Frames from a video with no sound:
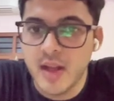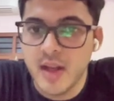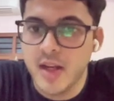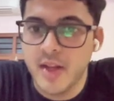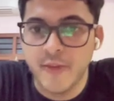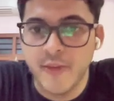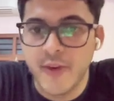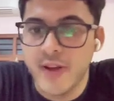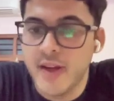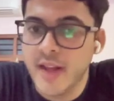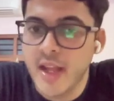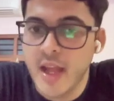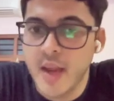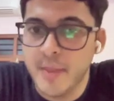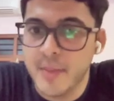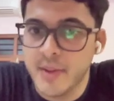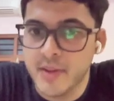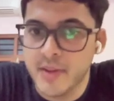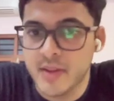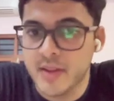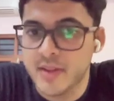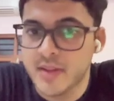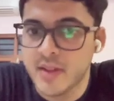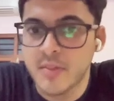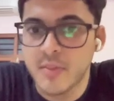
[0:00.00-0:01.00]
a different
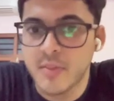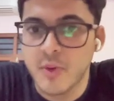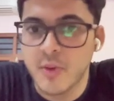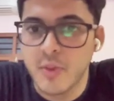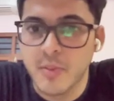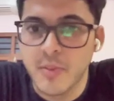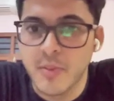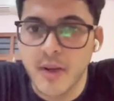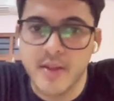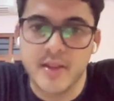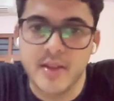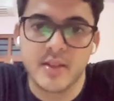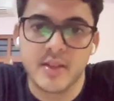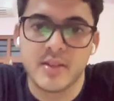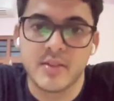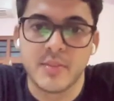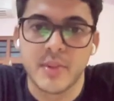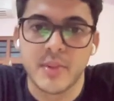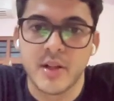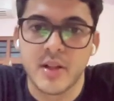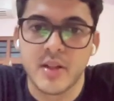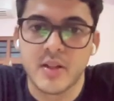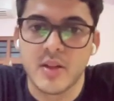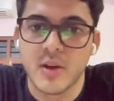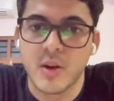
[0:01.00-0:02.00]
campus that's in Mumbai,
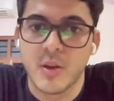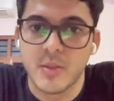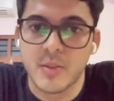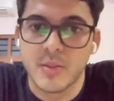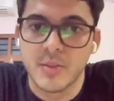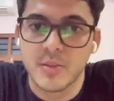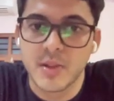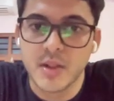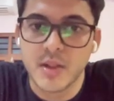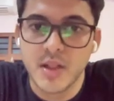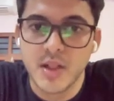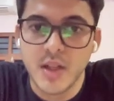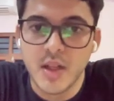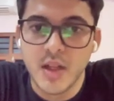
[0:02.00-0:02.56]
that's BITS on.